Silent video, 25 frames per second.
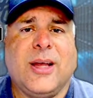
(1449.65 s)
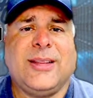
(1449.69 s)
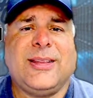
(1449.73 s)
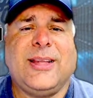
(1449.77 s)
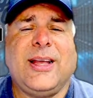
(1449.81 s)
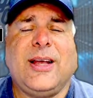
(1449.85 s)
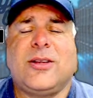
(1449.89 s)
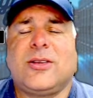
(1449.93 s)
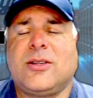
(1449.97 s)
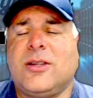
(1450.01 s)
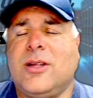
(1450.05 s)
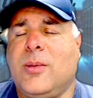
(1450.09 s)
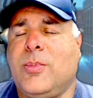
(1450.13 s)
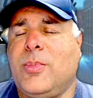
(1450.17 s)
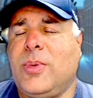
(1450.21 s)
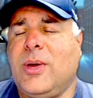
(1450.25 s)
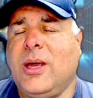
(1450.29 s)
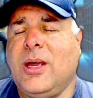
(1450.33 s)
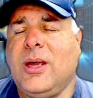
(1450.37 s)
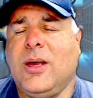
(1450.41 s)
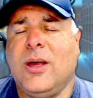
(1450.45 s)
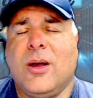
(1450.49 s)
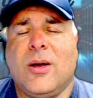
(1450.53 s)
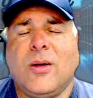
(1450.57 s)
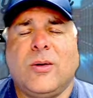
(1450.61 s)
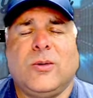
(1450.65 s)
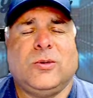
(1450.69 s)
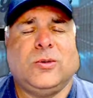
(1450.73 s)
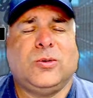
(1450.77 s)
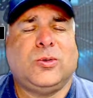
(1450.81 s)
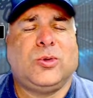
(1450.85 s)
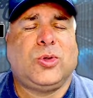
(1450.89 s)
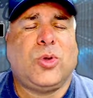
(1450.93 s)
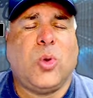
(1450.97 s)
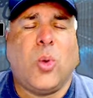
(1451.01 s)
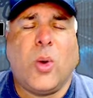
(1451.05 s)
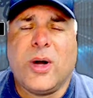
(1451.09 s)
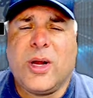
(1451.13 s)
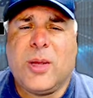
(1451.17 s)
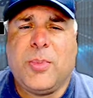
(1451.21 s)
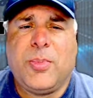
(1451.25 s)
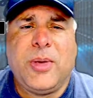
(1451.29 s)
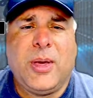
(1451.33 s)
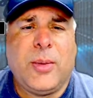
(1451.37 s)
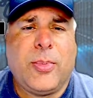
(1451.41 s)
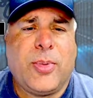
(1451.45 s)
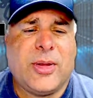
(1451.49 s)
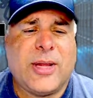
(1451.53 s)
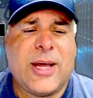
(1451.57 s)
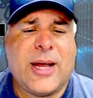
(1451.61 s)
There's going to be 20
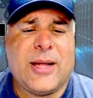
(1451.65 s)
people that